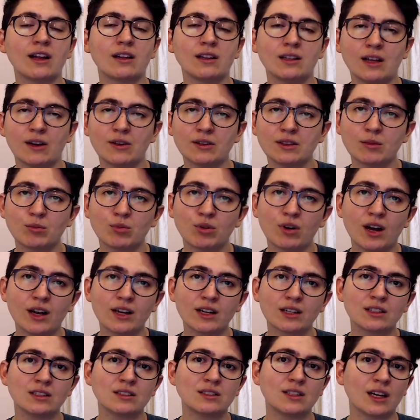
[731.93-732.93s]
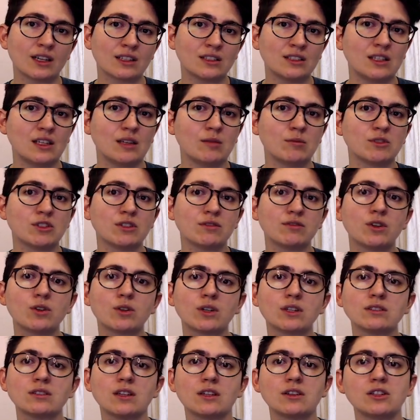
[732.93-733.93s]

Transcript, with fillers: allowing the product and tech team to focus on